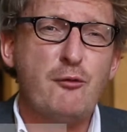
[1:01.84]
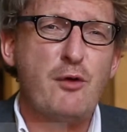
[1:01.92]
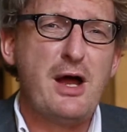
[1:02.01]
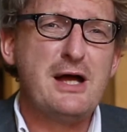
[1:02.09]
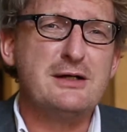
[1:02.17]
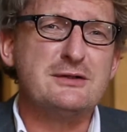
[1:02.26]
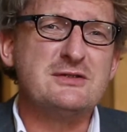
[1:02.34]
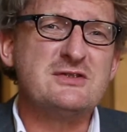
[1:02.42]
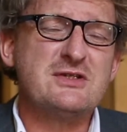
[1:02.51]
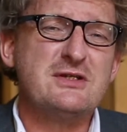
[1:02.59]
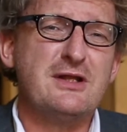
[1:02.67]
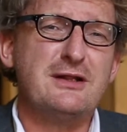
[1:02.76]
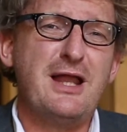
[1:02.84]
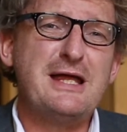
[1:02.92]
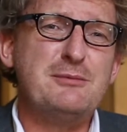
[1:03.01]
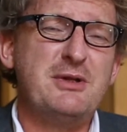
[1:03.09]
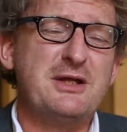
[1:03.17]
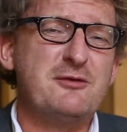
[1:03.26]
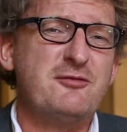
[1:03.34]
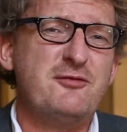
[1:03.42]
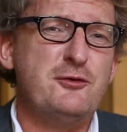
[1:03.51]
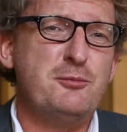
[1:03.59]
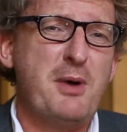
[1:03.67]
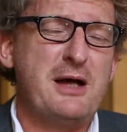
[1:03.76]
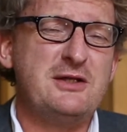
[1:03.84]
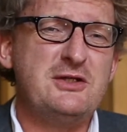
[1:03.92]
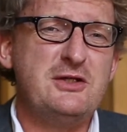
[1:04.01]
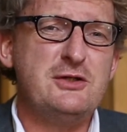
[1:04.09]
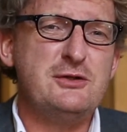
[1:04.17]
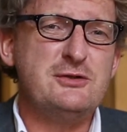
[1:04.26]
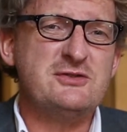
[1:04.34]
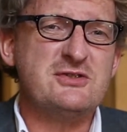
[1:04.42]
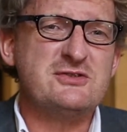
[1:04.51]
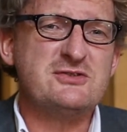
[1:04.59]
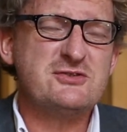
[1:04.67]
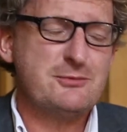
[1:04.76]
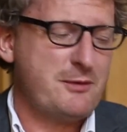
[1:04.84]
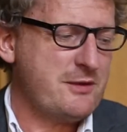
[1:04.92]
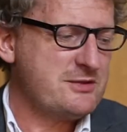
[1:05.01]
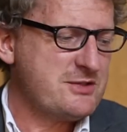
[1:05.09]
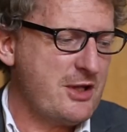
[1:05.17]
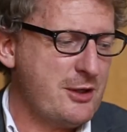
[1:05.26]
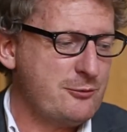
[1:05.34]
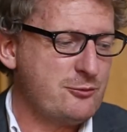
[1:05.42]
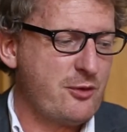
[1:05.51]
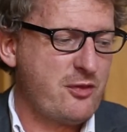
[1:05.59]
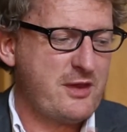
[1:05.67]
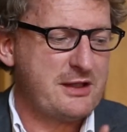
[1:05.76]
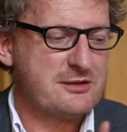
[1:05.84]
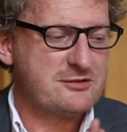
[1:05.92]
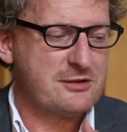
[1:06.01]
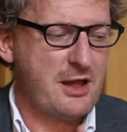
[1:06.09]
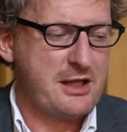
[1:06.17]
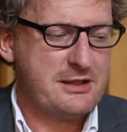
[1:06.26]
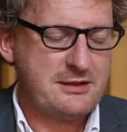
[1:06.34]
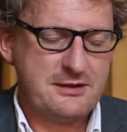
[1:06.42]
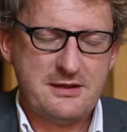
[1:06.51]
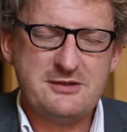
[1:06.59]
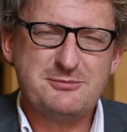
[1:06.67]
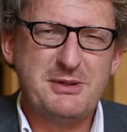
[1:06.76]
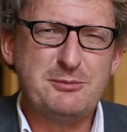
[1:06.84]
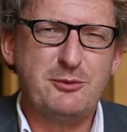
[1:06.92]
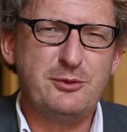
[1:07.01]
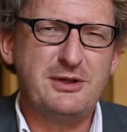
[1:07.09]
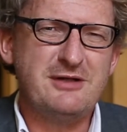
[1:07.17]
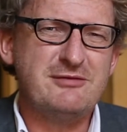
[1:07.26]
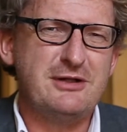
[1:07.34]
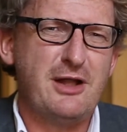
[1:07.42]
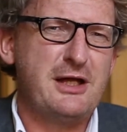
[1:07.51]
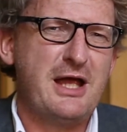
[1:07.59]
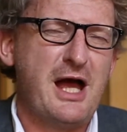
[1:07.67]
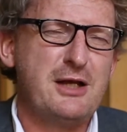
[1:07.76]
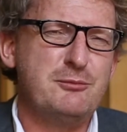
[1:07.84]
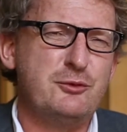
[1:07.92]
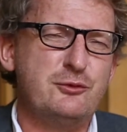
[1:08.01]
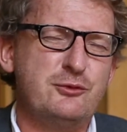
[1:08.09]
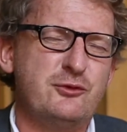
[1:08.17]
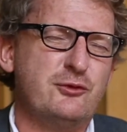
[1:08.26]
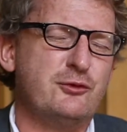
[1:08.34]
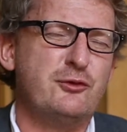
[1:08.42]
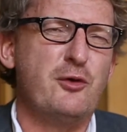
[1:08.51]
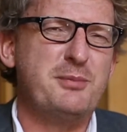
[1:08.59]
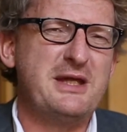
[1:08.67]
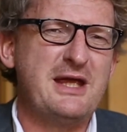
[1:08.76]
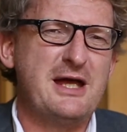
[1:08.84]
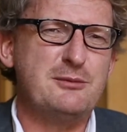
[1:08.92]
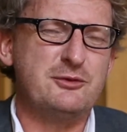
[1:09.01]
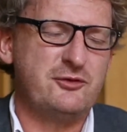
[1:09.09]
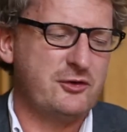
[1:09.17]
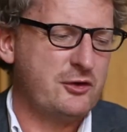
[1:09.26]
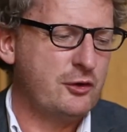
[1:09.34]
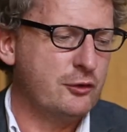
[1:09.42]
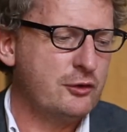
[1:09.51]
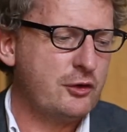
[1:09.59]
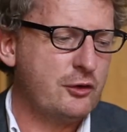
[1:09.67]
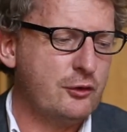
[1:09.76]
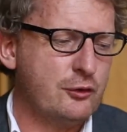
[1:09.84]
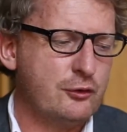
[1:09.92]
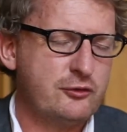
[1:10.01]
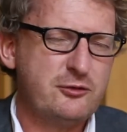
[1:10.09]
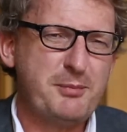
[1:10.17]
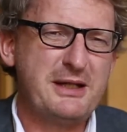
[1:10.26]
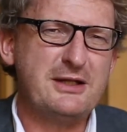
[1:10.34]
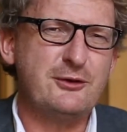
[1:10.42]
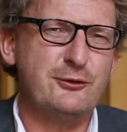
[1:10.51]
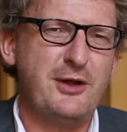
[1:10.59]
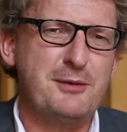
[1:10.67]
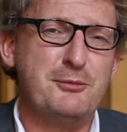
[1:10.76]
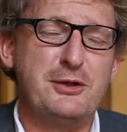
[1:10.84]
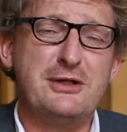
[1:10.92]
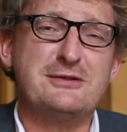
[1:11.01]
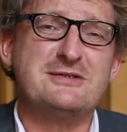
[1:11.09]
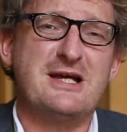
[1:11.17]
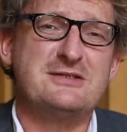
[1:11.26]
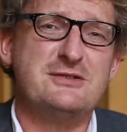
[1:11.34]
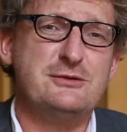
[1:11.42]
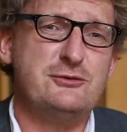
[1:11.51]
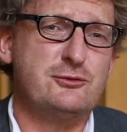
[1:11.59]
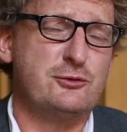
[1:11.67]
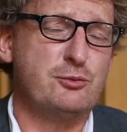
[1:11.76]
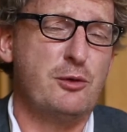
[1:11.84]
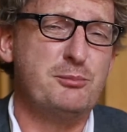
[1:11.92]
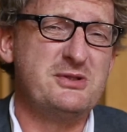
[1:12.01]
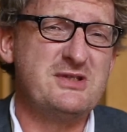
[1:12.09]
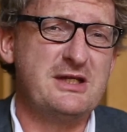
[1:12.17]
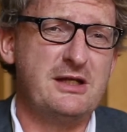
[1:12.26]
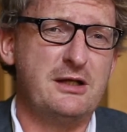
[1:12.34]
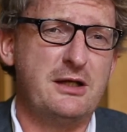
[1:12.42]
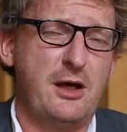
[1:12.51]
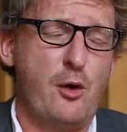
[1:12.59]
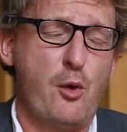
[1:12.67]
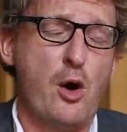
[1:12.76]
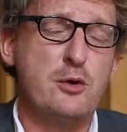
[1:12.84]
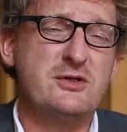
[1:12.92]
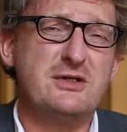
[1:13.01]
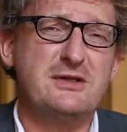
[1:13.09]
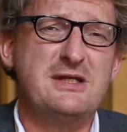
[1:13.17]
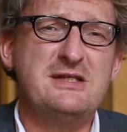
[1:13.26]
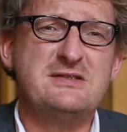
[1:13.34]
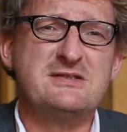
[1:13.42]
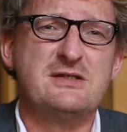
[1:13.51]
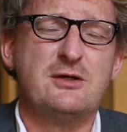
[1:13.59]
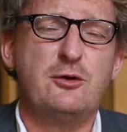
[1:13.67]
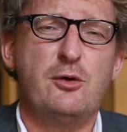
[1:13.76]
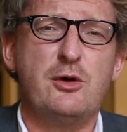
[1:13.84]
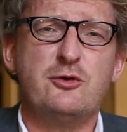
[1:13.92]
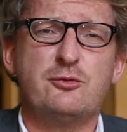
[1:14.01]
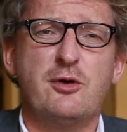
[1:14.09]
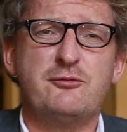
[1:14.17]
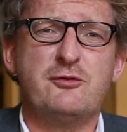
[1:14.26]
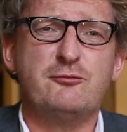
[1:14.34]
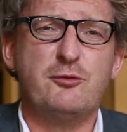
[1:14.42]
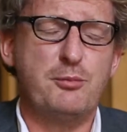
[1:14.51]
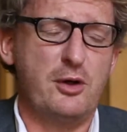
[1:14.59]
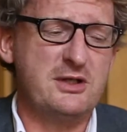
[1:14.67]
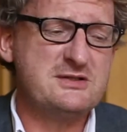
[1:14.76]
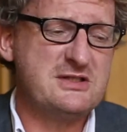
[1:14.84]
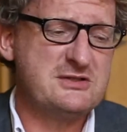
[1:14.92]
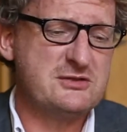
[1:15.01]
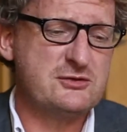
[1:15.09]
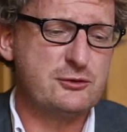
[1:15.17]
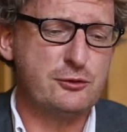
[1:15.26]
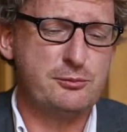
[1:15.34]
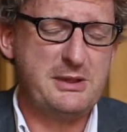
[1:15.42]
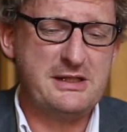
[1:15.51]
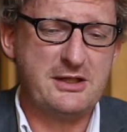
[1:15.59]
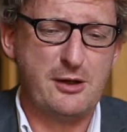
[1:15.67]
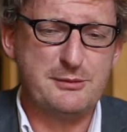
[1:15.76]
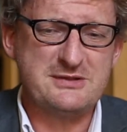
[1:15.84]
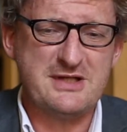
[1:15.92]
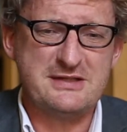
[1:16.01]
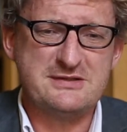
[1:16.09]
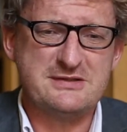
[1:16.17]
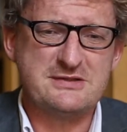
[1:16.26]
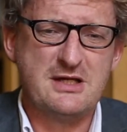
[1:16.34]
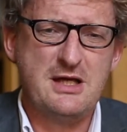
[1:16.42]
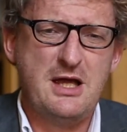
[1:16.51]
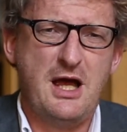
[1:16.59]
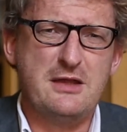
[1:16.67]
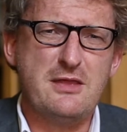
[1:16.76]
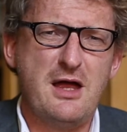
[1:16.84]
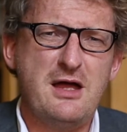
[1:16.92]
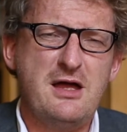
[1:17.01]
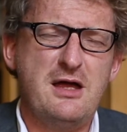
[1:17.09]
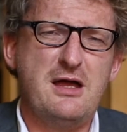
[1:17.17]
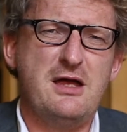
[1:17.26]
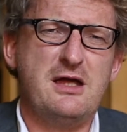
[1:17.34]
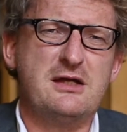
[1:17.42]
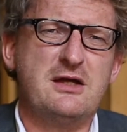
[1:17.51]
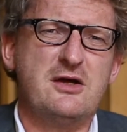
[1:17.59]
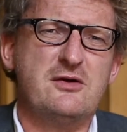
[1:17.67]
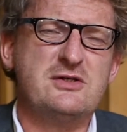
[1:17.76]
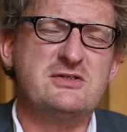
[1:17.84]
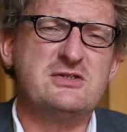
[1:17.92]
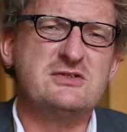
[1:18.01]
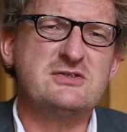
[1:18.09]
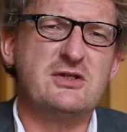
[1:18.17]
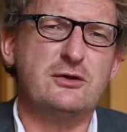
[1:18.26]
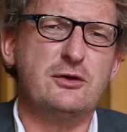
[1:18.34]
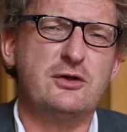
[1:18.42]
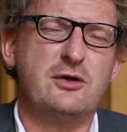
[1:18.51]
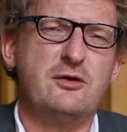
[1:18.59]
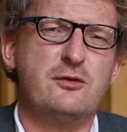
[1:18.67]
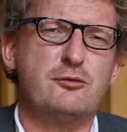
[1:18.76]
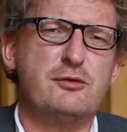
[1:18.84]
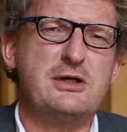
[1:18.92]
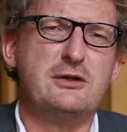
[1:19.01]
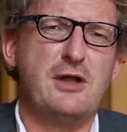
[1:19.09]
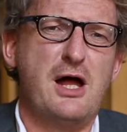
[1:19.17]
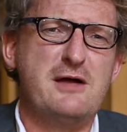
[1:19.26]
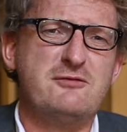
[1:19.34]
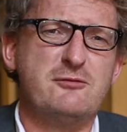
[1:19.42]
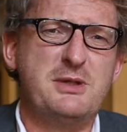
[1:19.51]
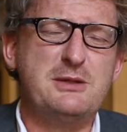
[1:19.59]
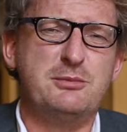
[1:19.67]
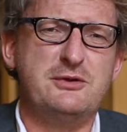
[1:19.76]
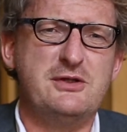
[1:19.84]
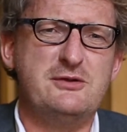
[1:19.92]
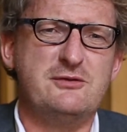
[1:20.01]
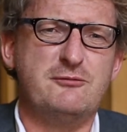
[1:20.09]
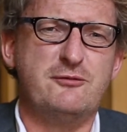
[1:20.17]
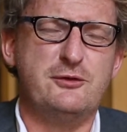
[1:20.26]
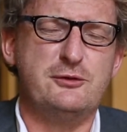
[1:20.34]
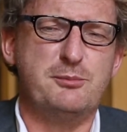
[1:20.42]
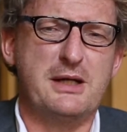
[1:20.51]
around the labelling of food bank users, and some of the terms were things like these people were living like animals, or not being able to cook, or spending all their money on tattoos was one particular quote. And these quotes were often from politicians or media commentators, and that uh, encouraged us to look at the real lives of people using food